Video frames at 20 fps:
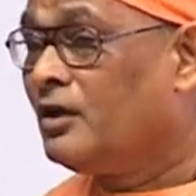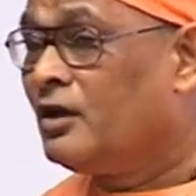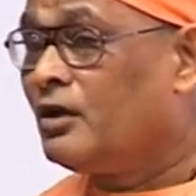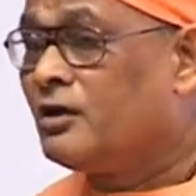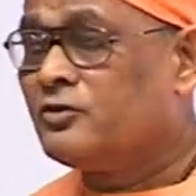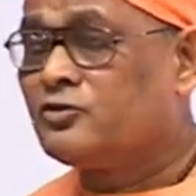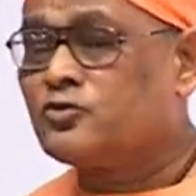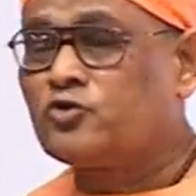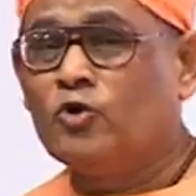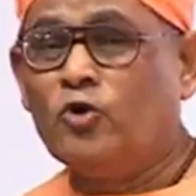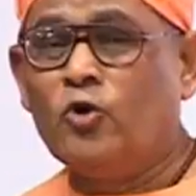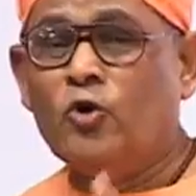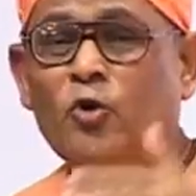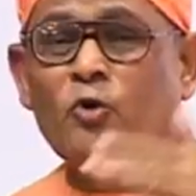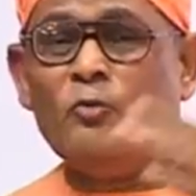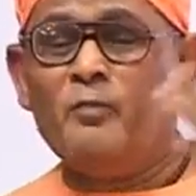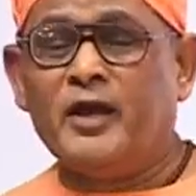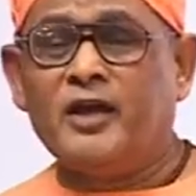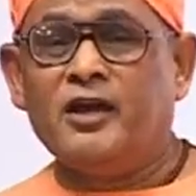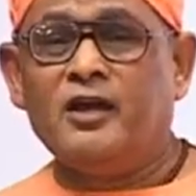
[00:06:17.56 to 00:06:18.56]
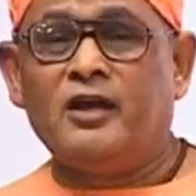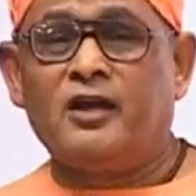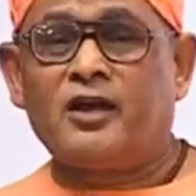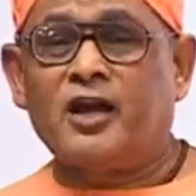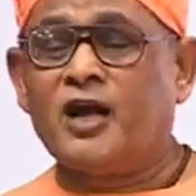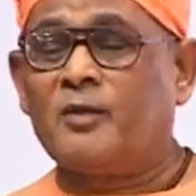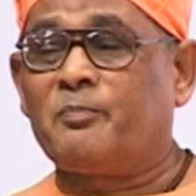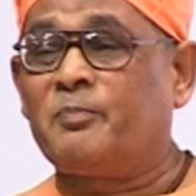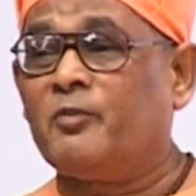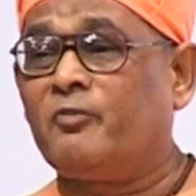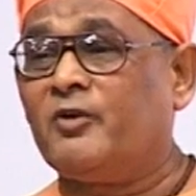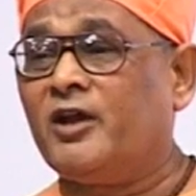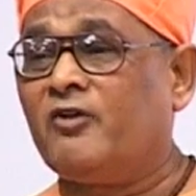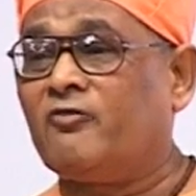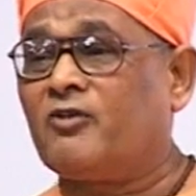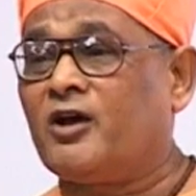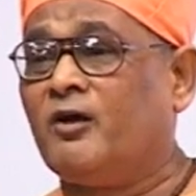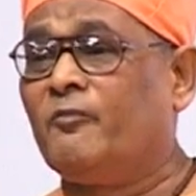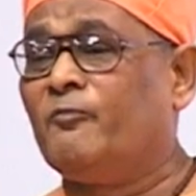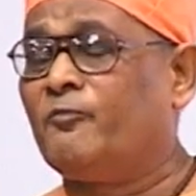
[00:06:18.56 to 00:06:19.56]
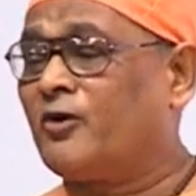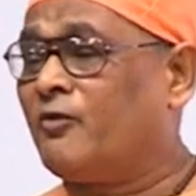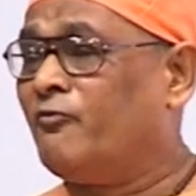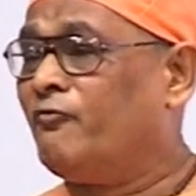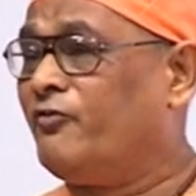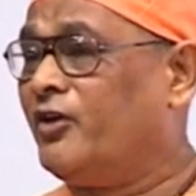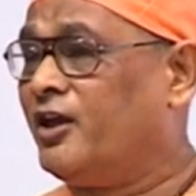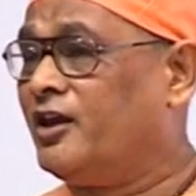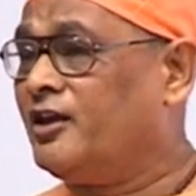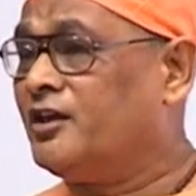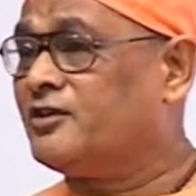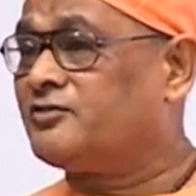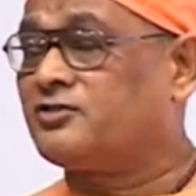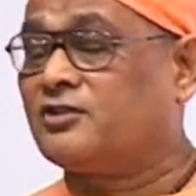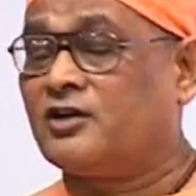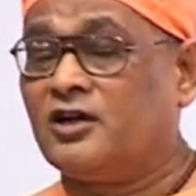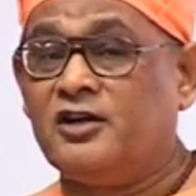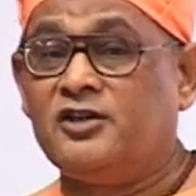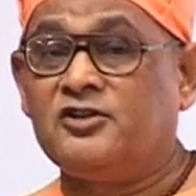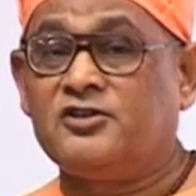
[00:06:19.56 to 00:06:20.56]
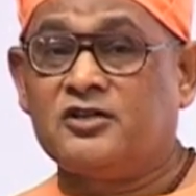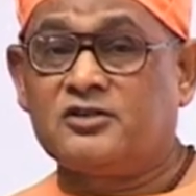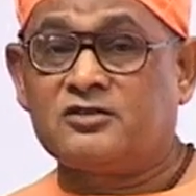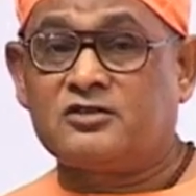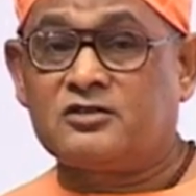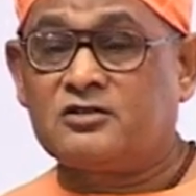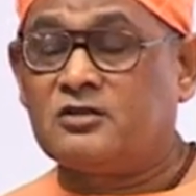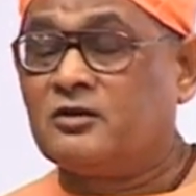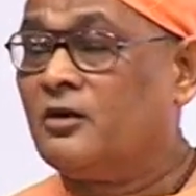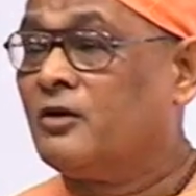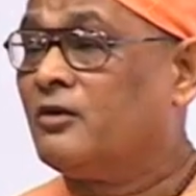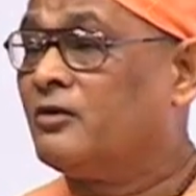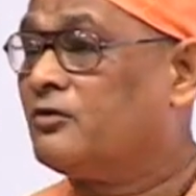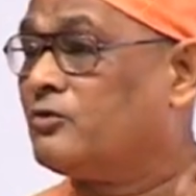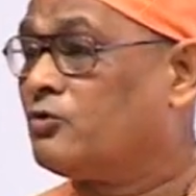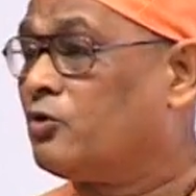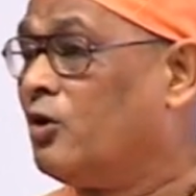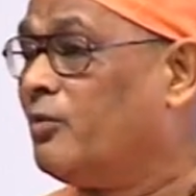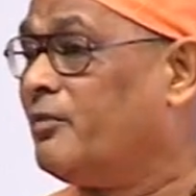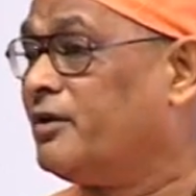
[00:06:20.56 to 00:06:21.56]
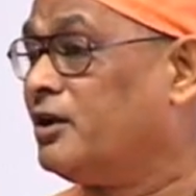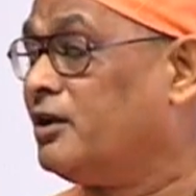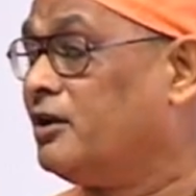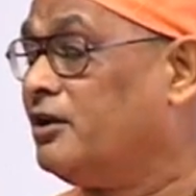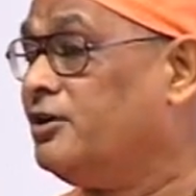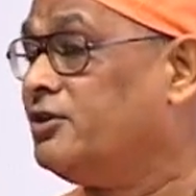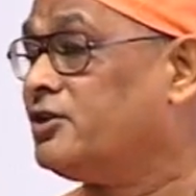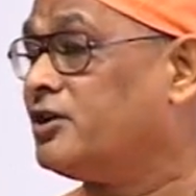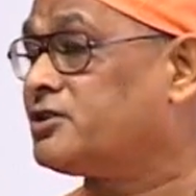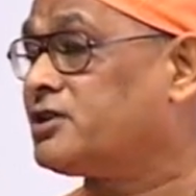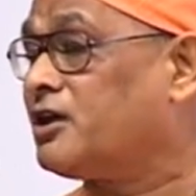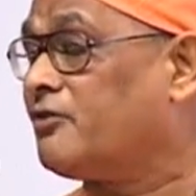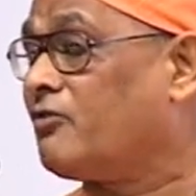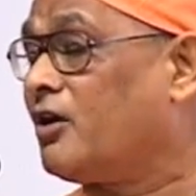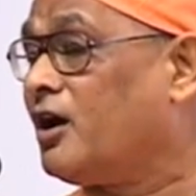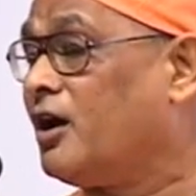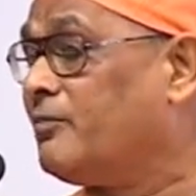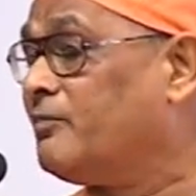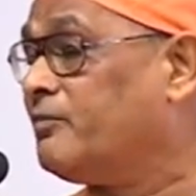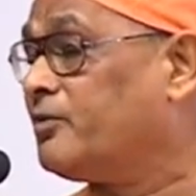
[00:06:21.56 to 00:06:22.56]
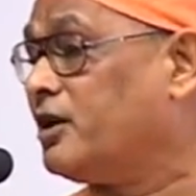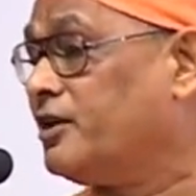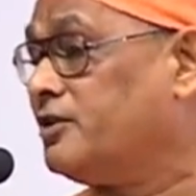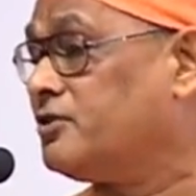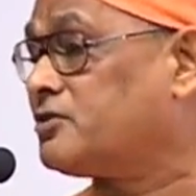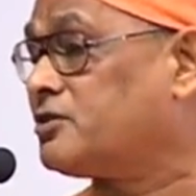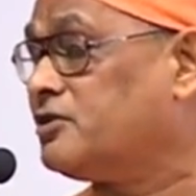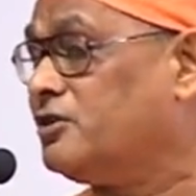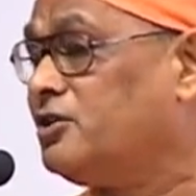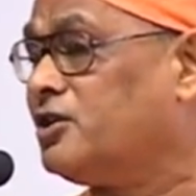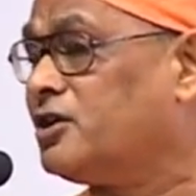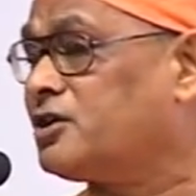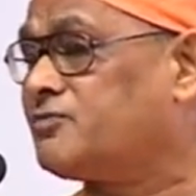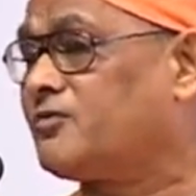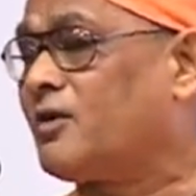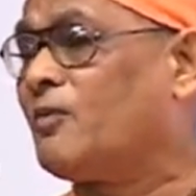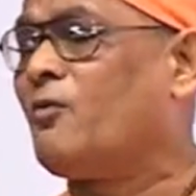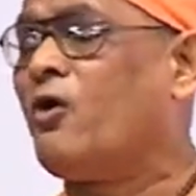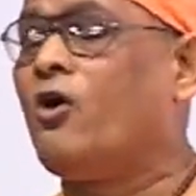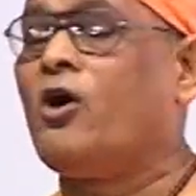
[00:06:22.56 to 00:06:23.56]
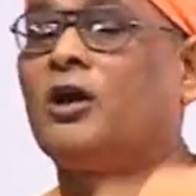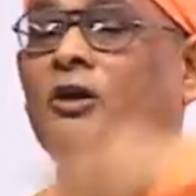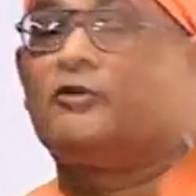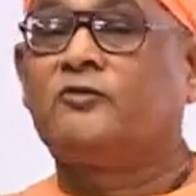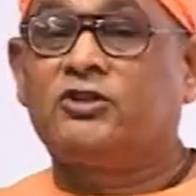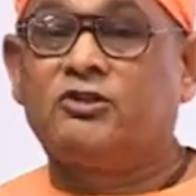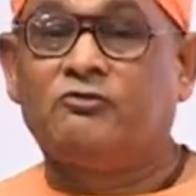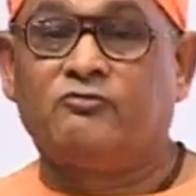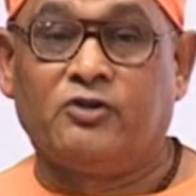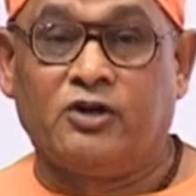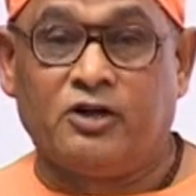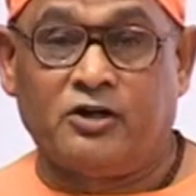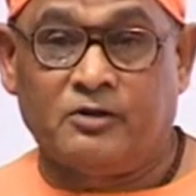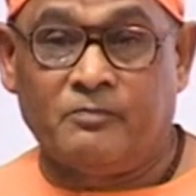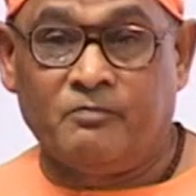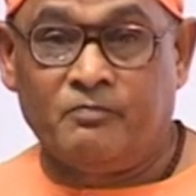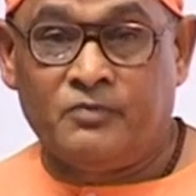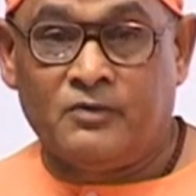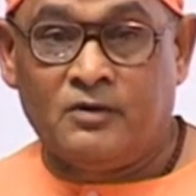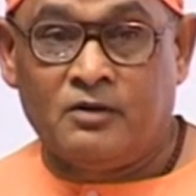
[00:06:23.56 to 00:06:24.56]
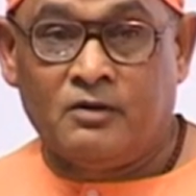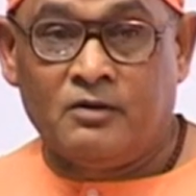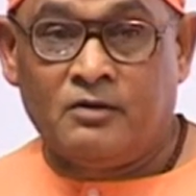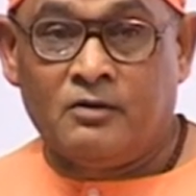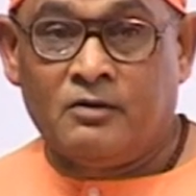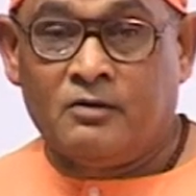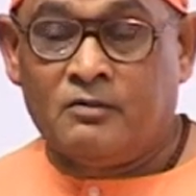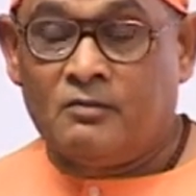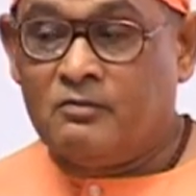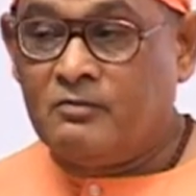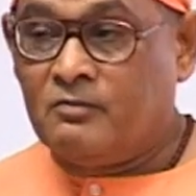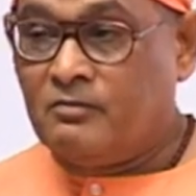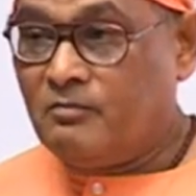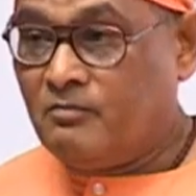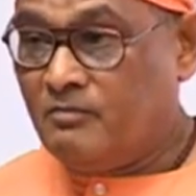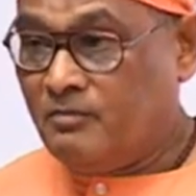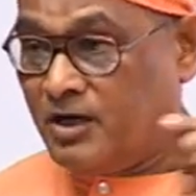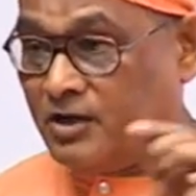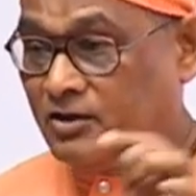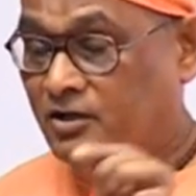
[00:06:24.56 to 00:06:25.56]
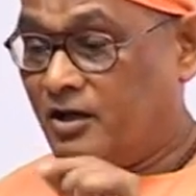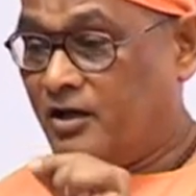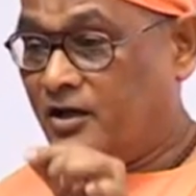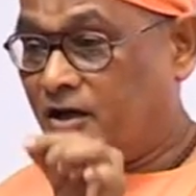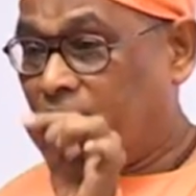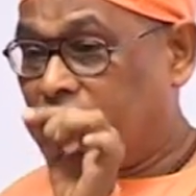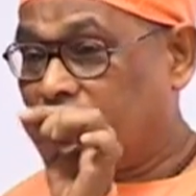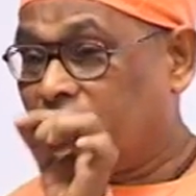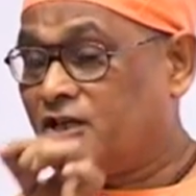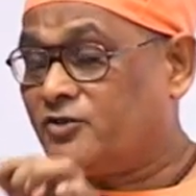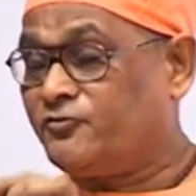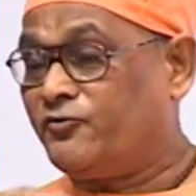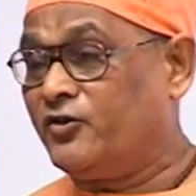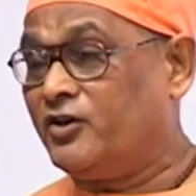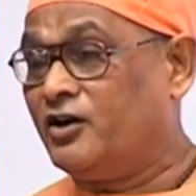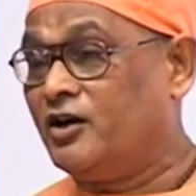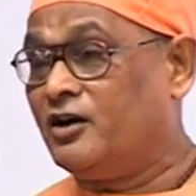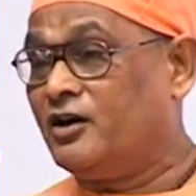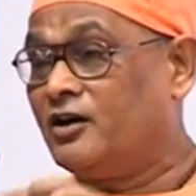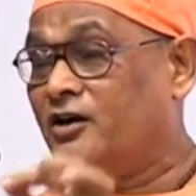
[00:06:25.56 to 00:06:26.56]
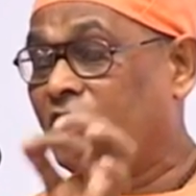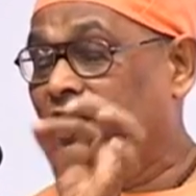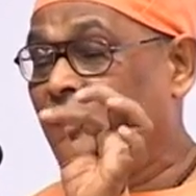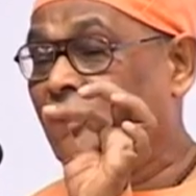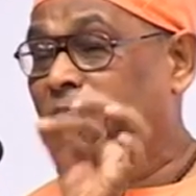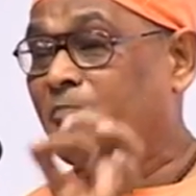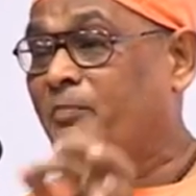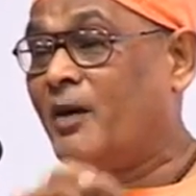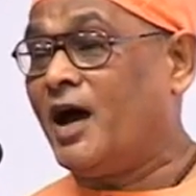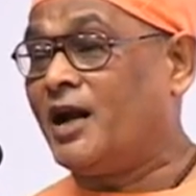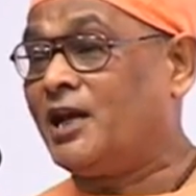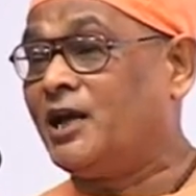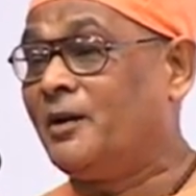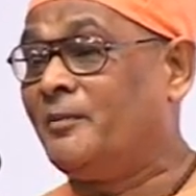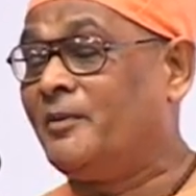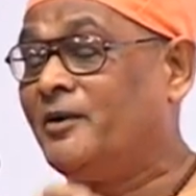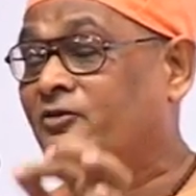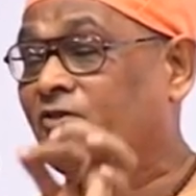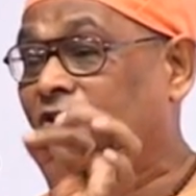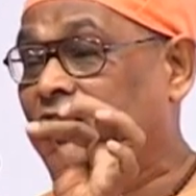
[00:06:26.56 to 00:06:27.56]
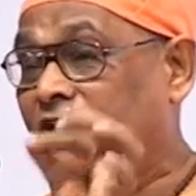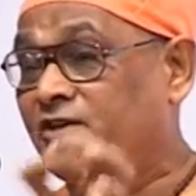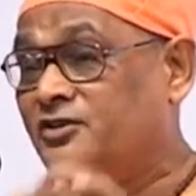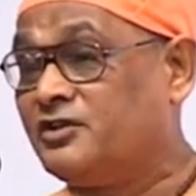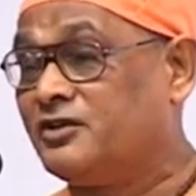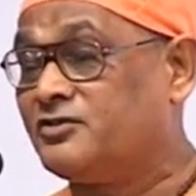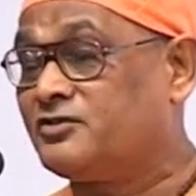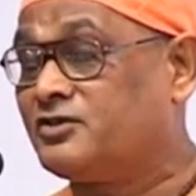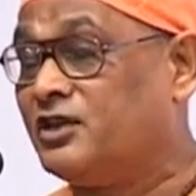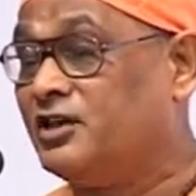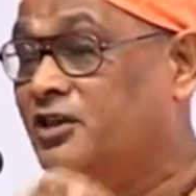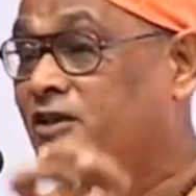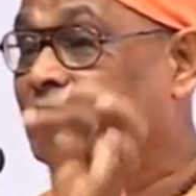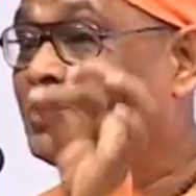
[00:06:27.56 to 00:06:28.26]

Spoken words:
So many great people have come from various religions. So many leaders have come, religious leaders from all over the world. But the greatest figure in the Parliament of Religions is